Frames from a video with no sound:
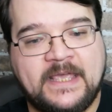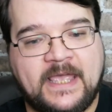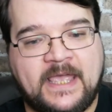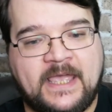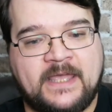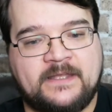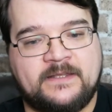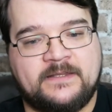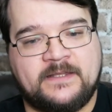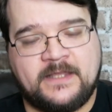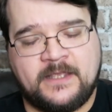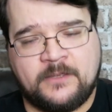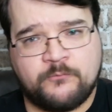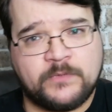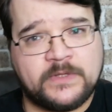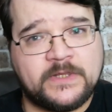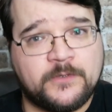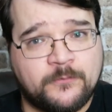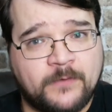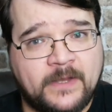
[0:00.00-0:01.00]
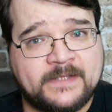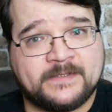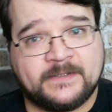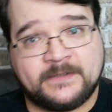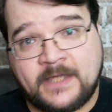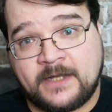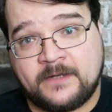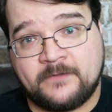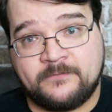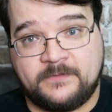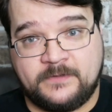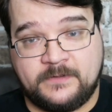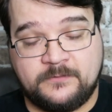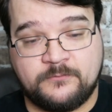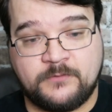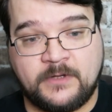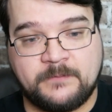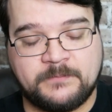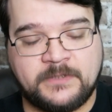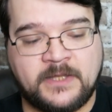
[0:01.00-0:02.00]
And it really creates a lot of
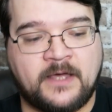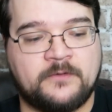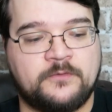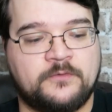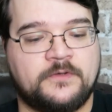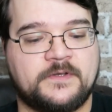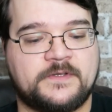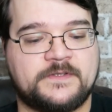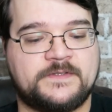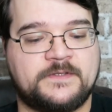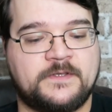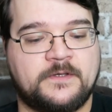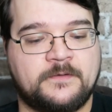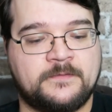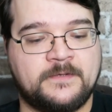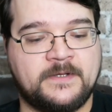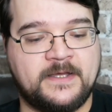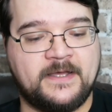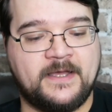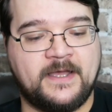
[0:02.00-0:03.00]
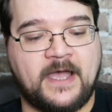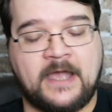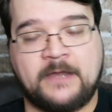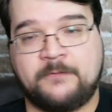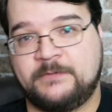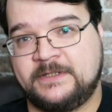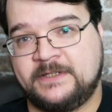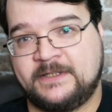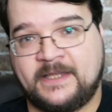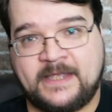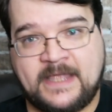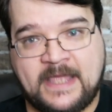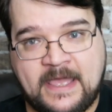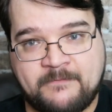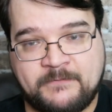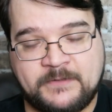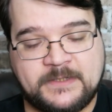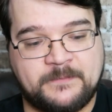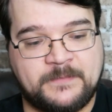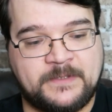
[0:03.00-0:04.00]
great plot hooks. So I really like
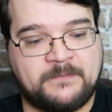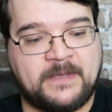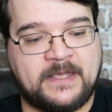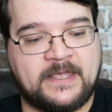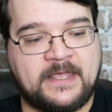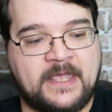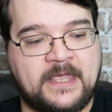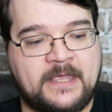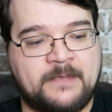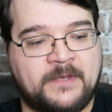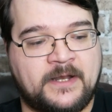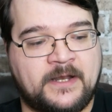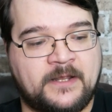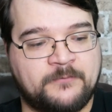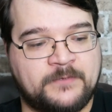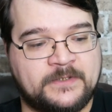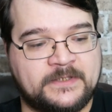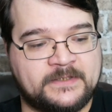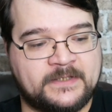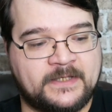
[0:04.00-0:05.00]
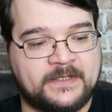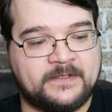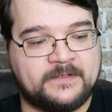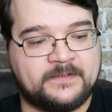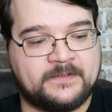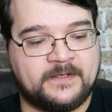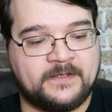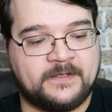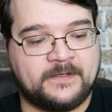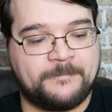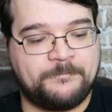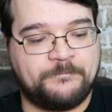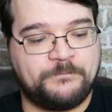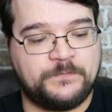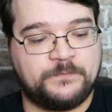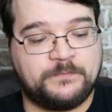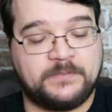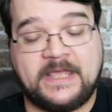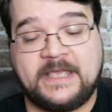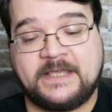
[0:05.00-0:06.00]
having them in my game, and I really liked
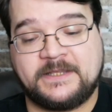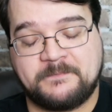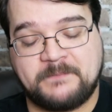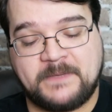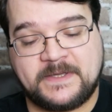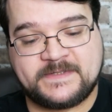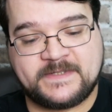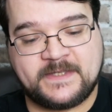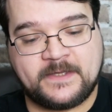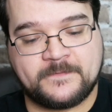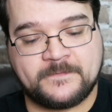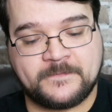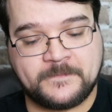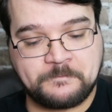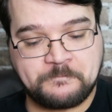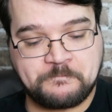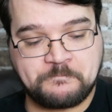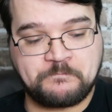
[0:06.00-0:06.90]
playing them myself.